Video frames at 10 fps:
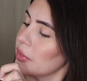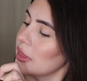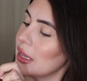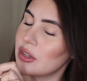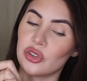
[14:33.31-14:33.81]

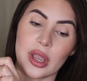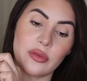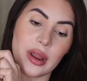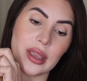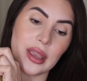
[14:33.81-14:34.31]
this shade
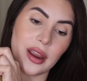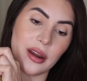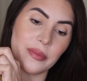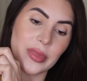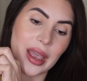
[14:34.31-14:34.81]
right
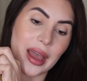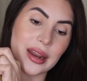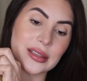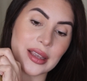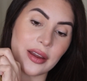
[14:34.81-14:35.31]
here, and
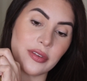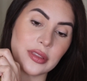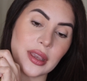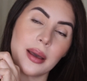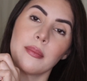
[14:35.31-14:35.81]
it's
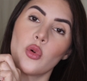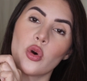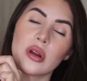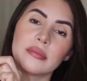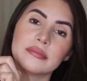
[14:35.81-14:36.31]
everything and
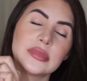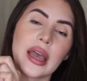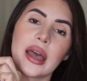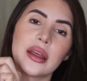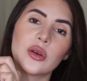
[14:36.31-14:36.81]
more
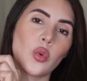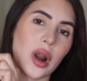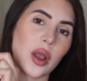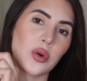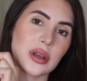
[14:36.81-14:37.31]
than
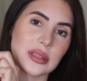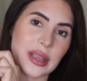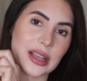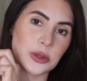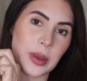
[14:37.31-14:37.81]
what I was
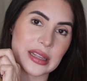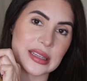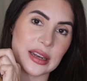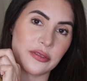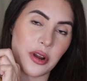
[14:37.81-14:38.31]

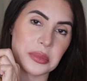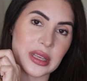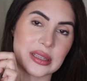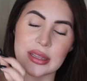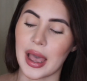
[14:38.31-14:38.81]
expecting from
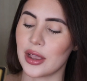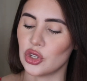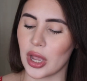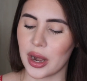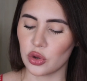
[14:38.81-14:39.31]
this
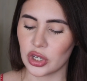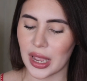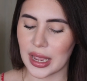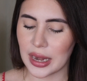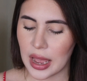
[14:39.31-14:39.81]
eyeshadow
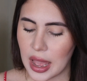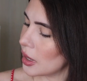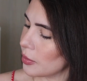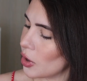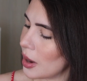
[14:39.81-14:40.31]
shade.
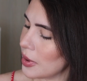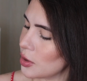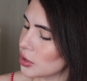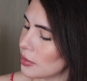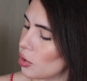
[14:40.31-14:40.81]
I'm gonna be
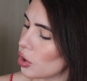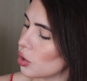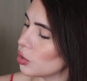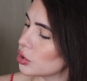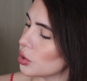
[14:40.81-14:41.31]
using more
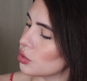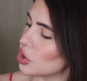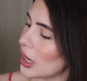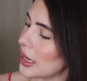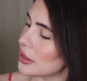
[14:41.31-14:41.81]
cool tone
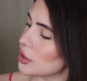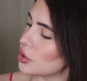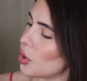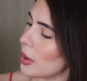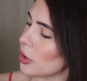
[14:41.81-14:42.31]
shades,
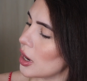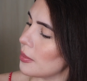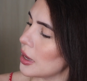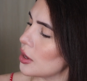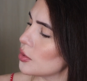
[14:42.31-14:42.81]
so I'm gonna
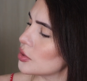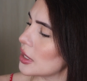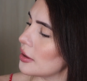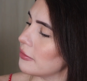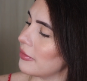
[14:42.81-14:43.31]
be
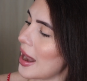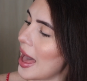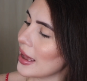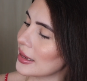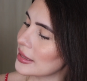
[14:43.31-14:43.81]
using
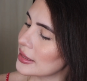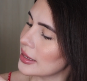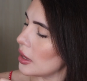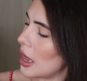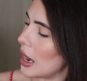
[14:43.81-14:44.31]

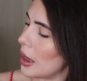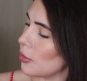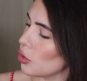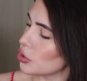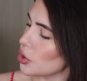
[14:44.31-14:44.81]
Flax, And I'm
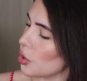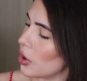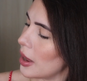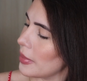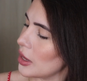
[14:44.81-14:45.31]
also
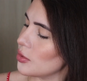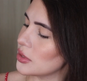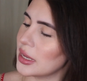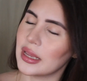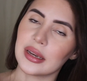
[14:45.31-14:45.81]
gonna be
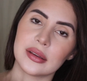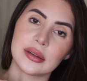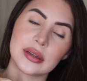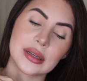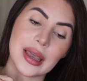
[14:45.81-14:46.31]
using
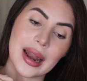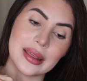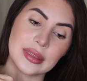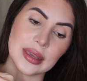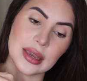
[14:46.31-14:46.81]

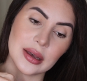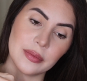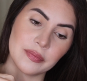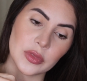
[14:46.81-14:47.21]
Calathea,